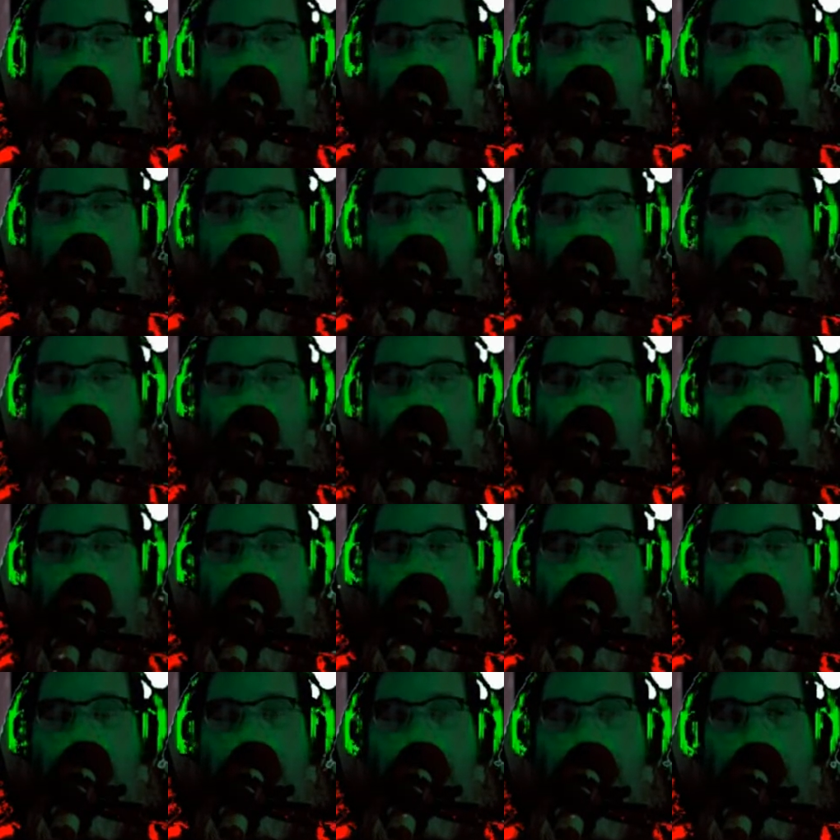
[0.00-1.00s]
This is what
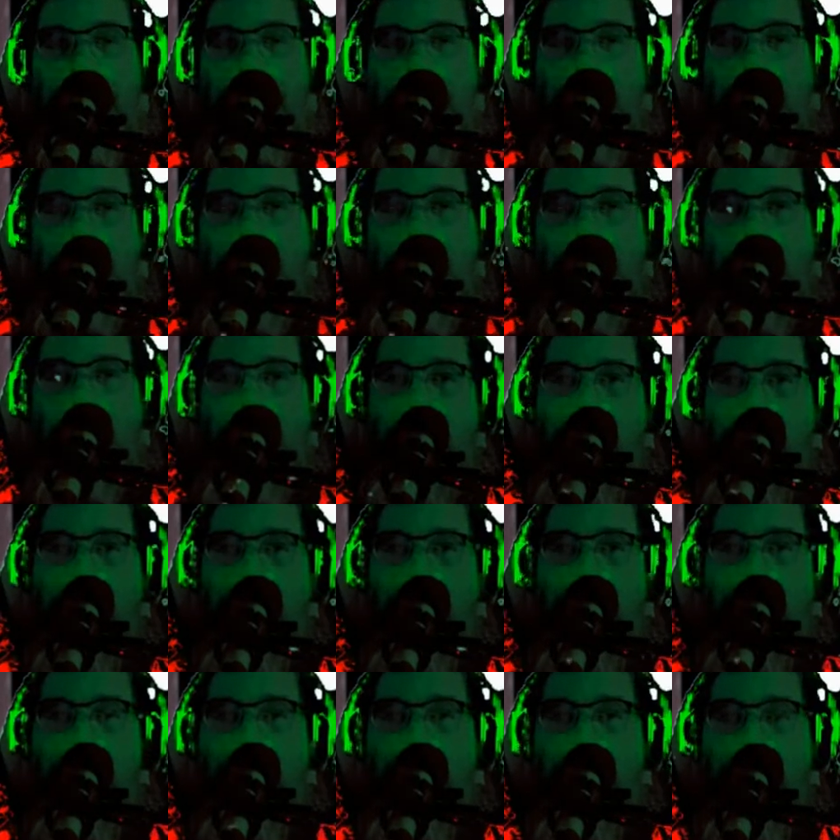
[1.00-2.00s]
Steven
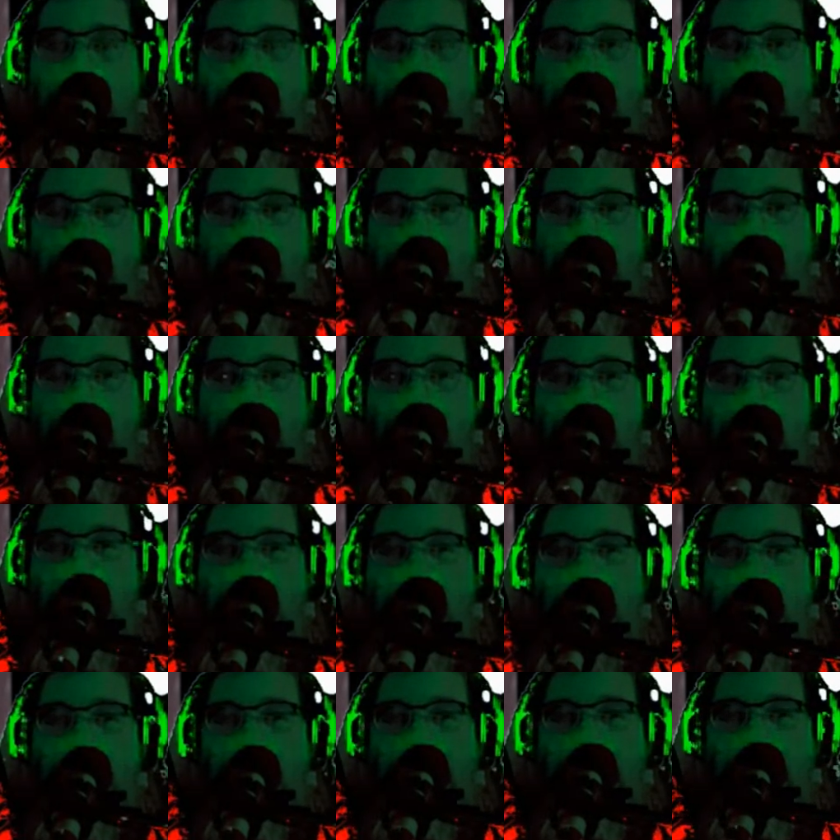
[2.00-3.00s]
Crowder does. This is what
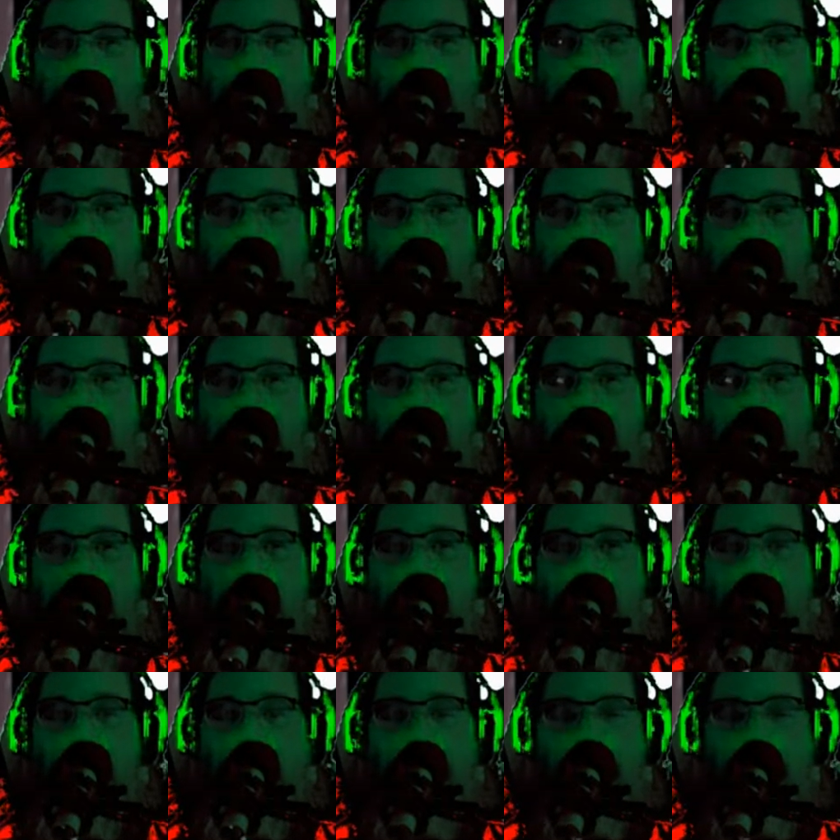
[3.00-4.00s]
all these idiots do.
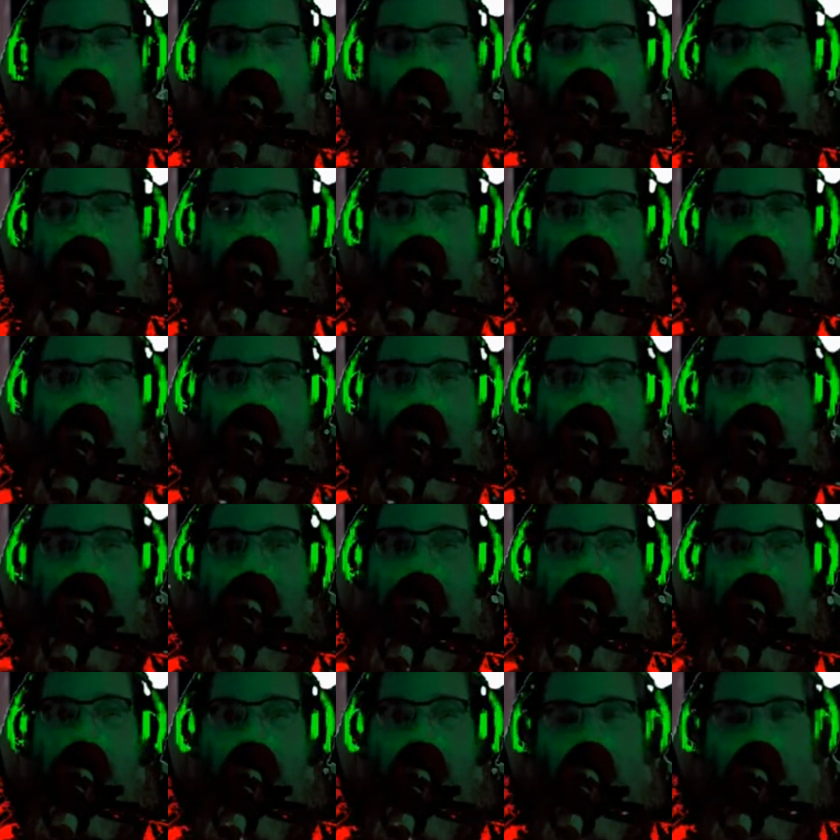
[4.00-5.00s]
And the left has
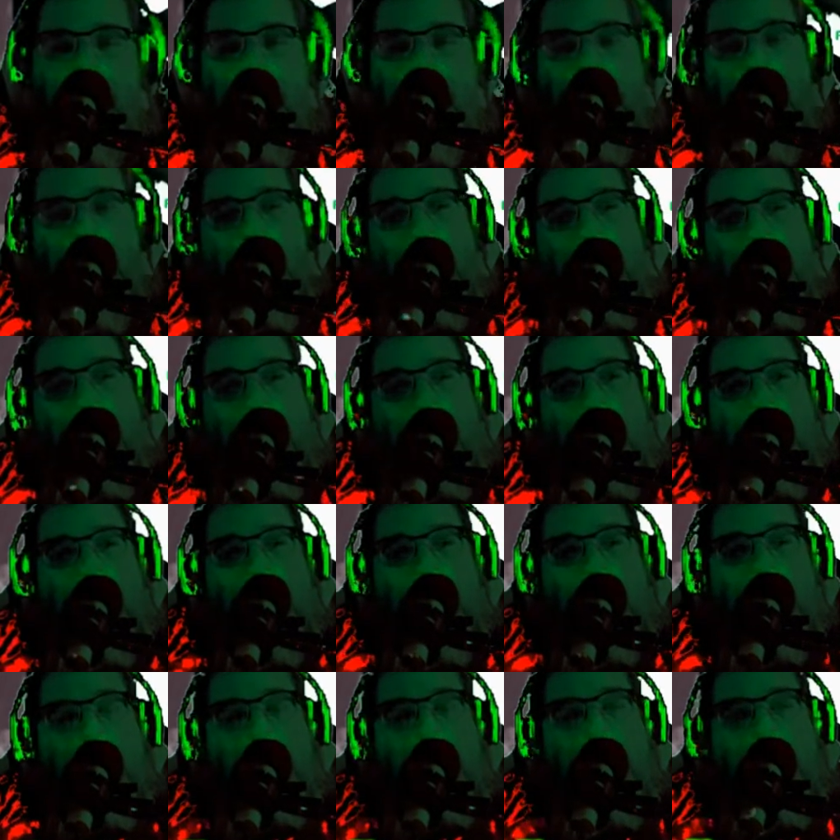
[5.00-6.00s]
their own. You know, we talked
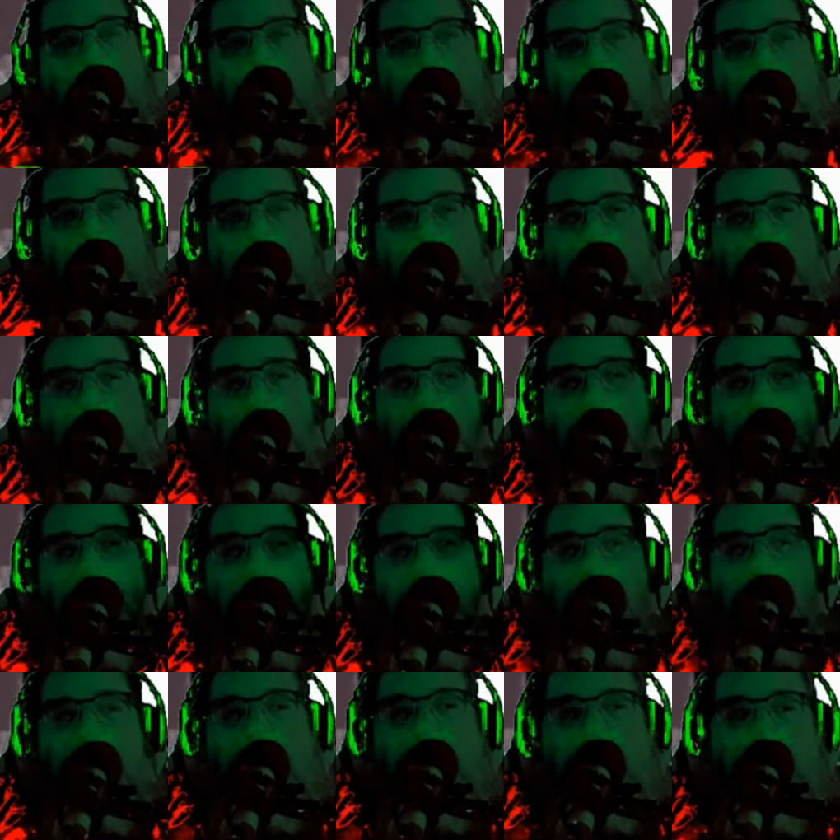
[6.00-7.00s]
about the Young Turks. They
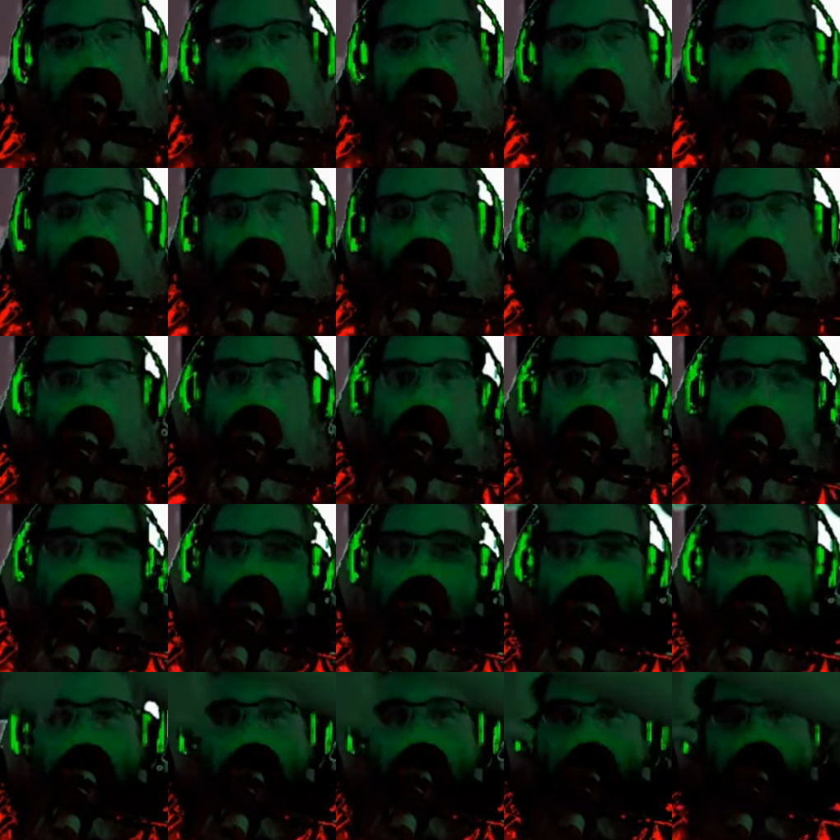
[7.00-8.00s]
do this to
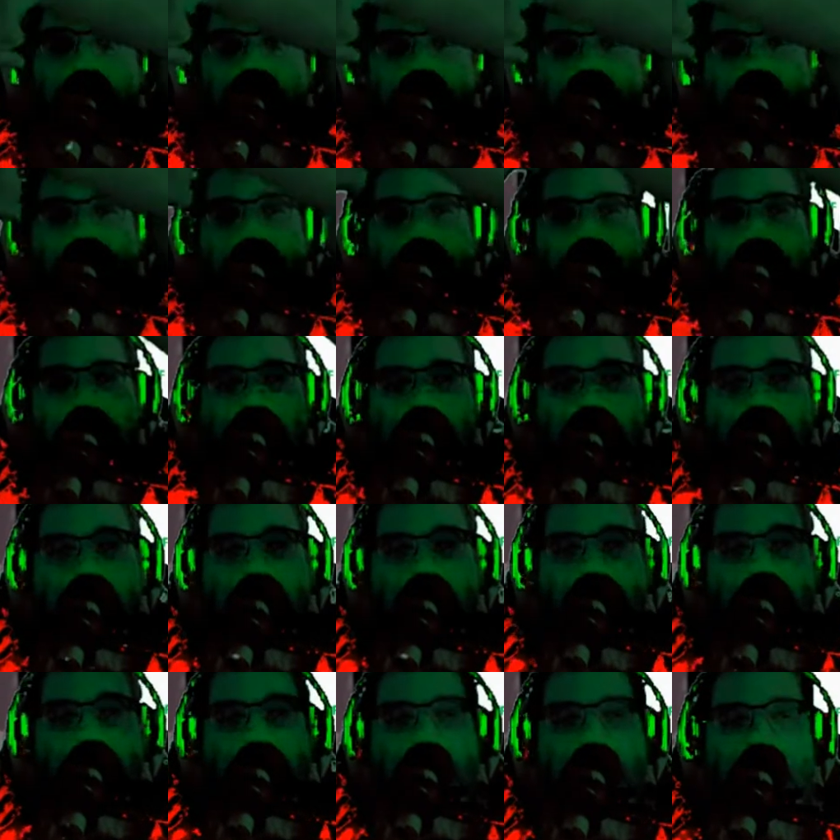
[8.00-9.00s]
this
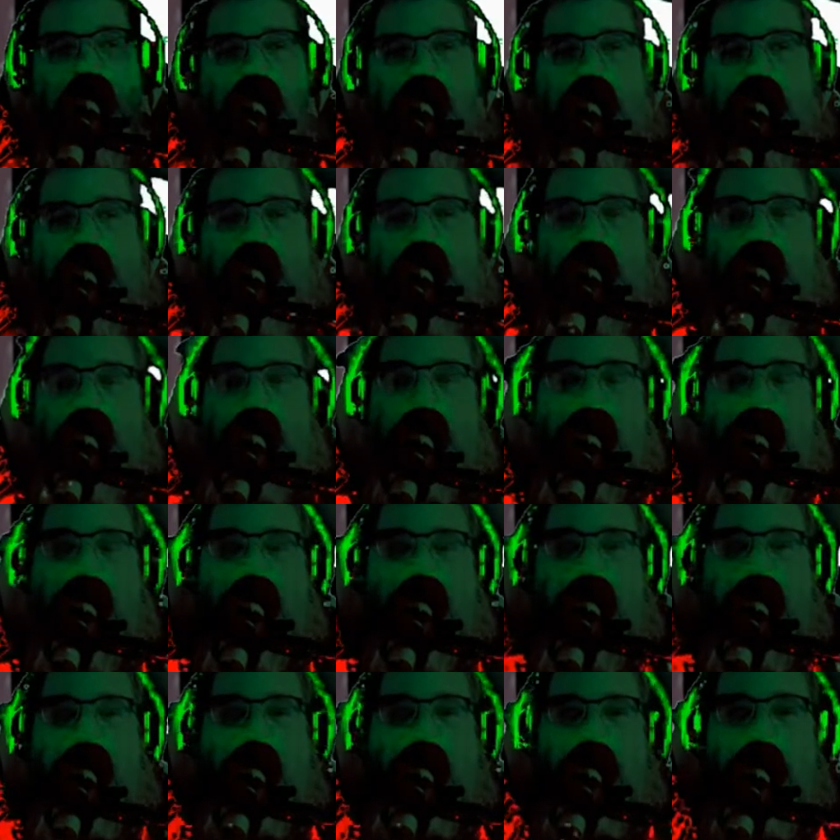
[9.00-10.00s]
version, because there's
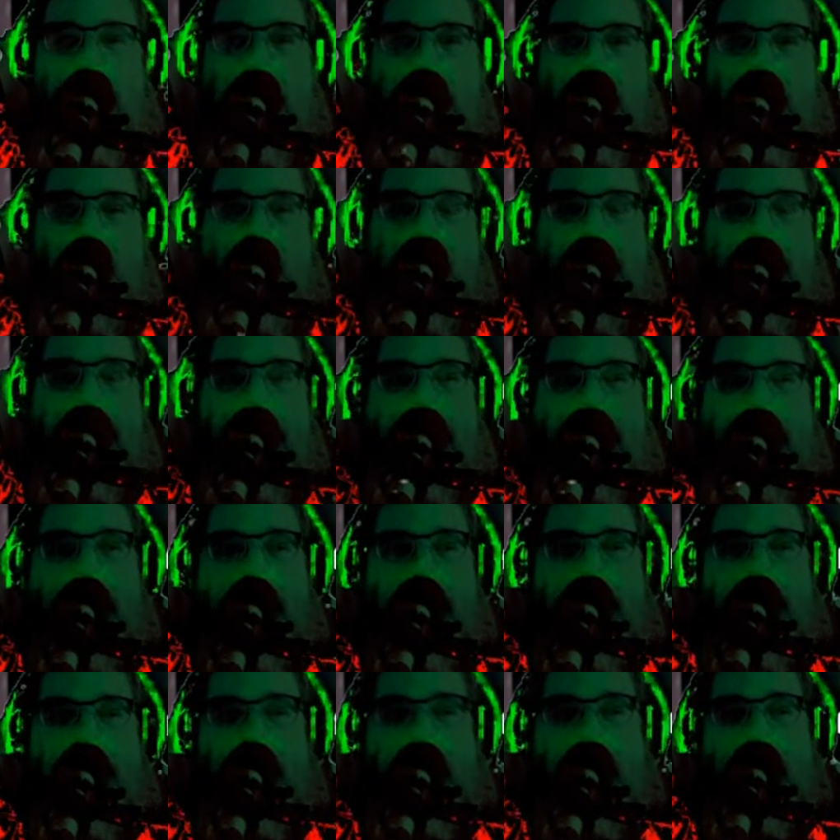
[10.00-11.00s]
plenty of people like
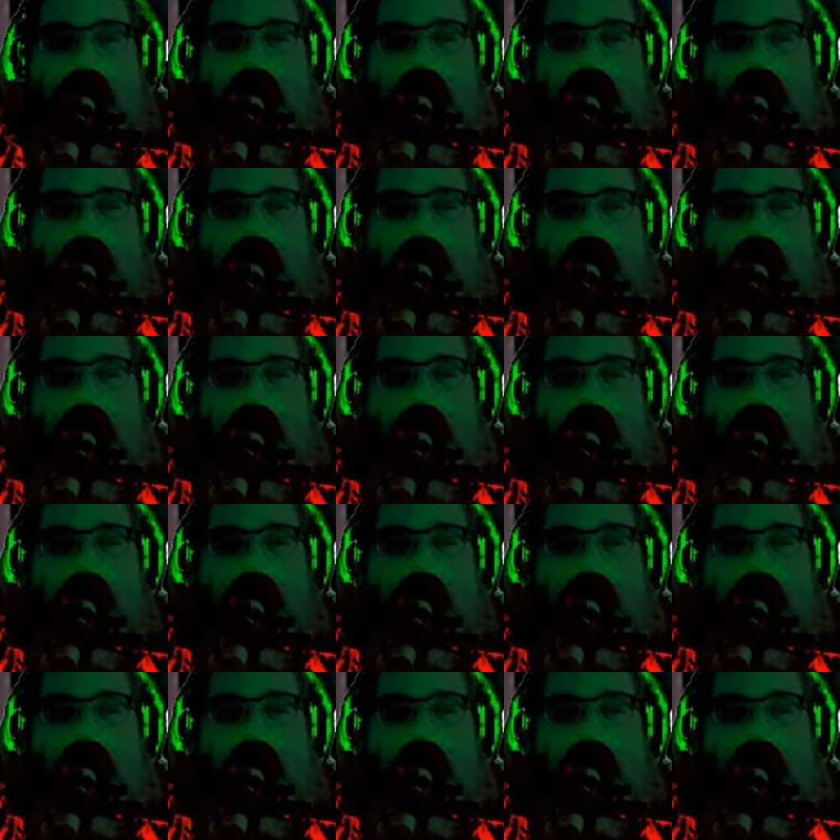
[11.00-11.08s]
this.